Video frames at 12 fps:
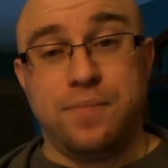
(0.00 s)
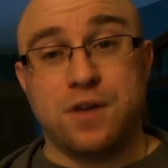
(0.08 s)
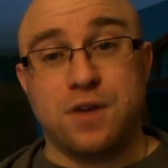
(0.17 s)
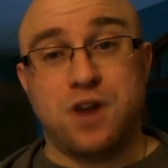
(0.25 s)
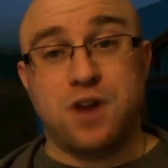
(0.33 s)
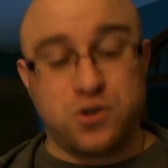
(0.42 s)

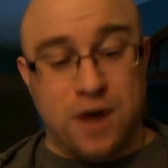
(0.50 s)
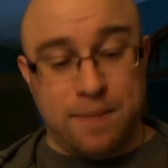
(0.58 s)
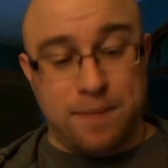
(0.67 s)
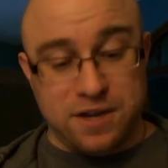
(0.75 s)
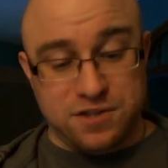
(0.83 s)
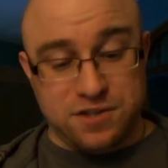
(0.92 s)
Now, Star
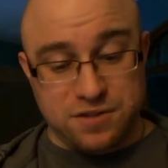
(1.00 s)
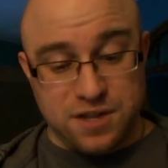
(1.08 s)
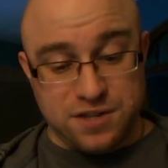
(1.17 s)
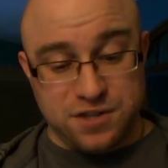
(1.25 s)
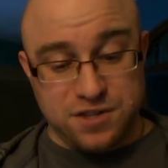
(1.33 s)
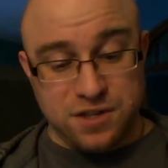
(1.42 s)
Tropics,
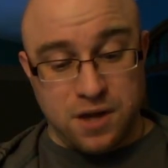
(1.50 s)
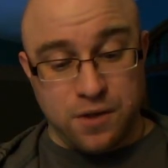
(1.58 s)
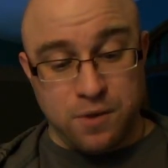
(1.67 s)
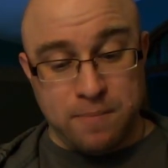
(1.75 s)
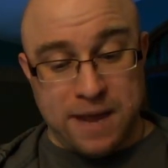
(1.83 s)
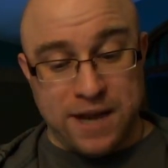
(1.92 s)
this is
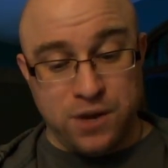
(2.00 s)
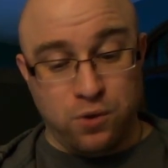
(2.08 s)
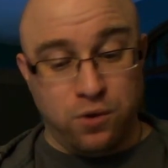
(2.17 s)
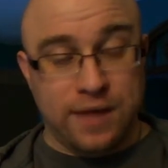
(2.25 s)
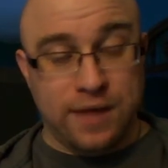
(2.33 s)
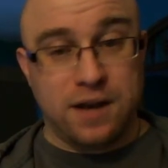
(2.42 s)
another
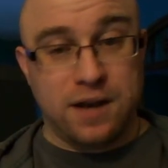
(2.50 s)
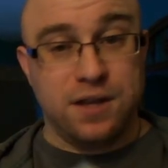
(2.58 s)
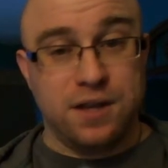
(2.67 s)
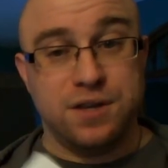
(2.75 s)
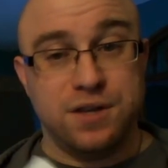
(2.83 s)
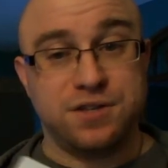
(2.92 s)
manual that
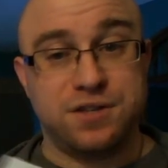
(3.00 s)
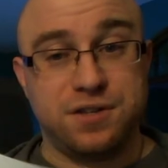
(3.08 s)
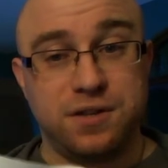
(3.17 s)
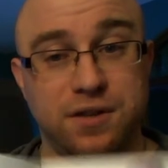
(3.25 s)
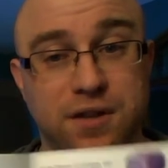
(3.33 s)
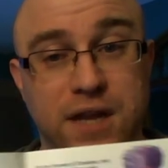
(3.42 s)
is
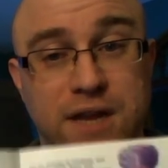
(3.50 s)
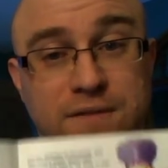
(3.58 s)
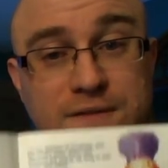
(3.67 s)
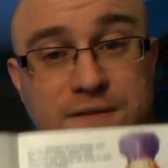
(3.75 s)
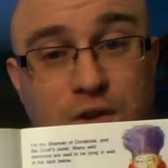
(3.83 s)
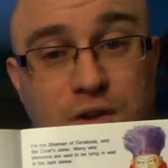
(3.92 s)

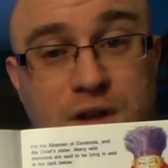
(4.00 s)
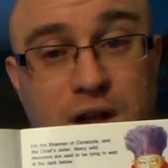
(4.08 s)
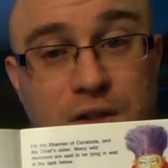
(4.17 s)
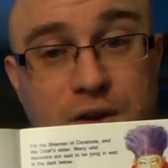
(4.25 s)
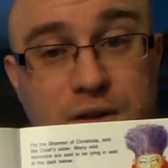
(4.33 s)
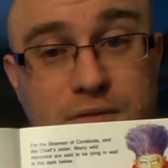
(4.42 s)
in full
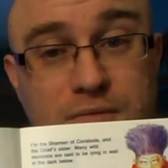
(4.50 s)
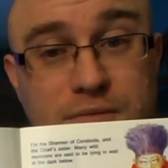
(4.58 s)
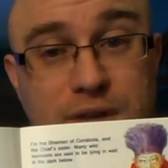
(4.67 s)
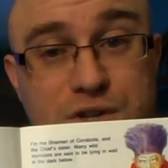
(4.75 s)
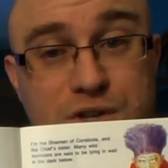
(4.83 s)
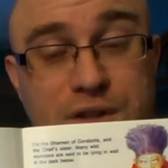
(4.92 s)
color,
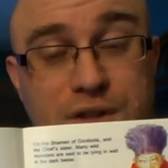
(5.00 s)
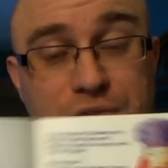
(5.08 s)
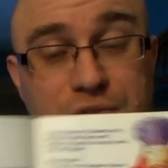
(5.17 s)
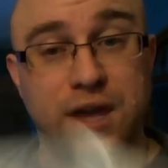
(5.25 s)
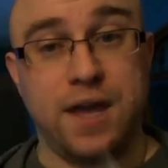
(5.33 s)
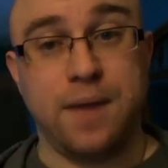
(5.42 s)
as you can
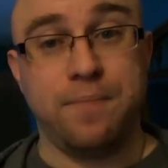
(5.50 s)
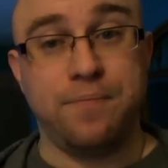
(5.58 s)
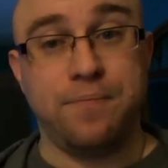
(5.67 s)
see.